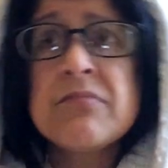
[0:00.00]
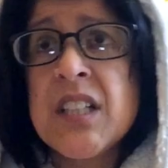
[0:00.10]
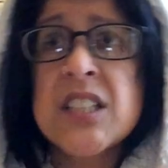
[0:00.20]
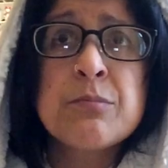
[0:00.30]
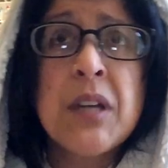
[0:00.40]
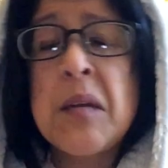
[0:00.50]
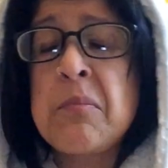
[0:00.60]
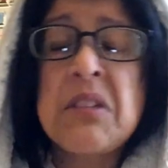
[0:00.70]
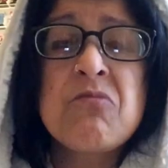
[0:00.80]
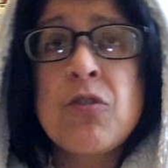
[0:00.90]
is
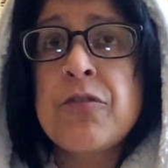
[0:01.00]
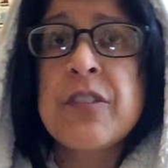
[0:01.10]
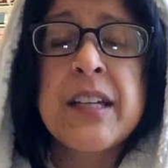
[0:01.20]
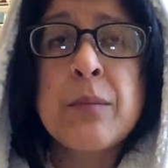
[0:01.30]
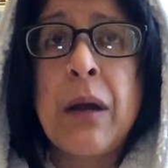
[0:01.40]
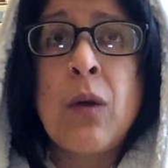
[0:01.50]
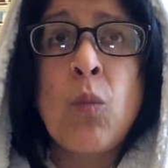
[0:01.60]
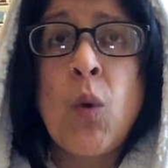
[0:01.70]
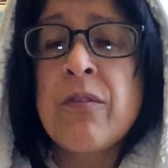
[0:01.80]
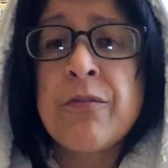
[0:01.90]
maybe roughly about
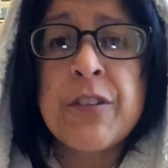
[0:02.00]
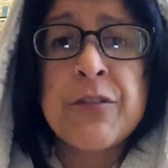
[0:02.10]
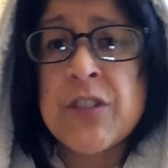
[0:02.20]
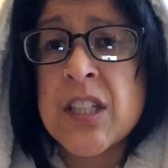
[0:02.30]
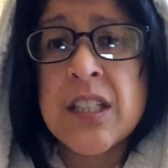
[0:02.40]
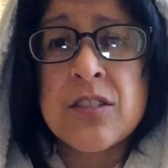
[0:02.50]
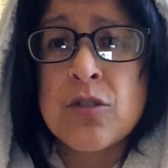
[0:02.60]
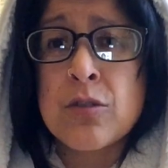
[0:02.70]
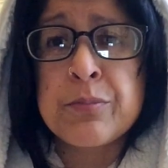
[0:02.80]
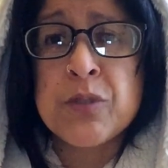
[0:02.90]
150
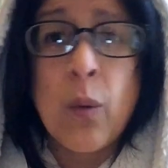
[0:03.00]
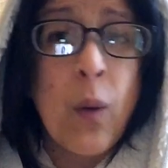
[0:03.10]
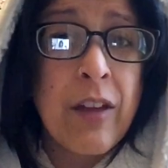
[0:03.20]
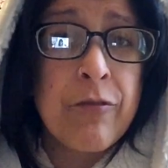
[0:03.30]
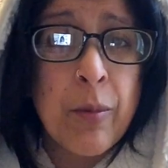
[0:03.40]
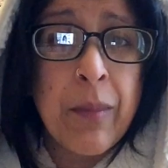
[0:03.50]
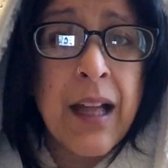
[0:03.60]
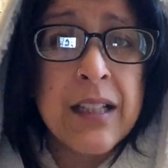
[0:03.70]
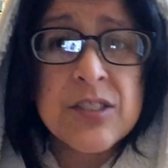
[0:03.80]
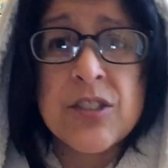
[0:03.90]
subs away from
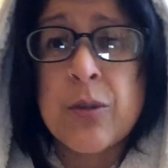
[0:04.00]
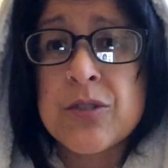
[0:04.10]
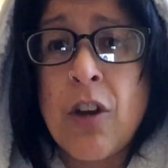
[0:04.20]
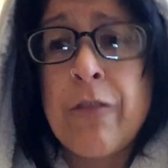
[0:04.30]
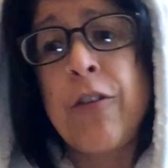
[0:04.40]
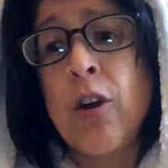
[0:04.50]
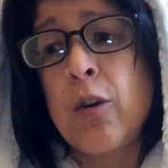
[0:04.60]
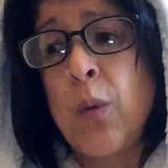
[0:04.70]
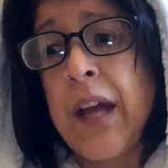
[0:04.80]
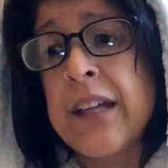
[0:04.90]
that, so it's not far
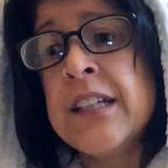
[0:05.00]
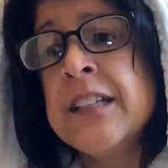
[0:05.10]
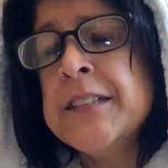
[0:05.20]
away.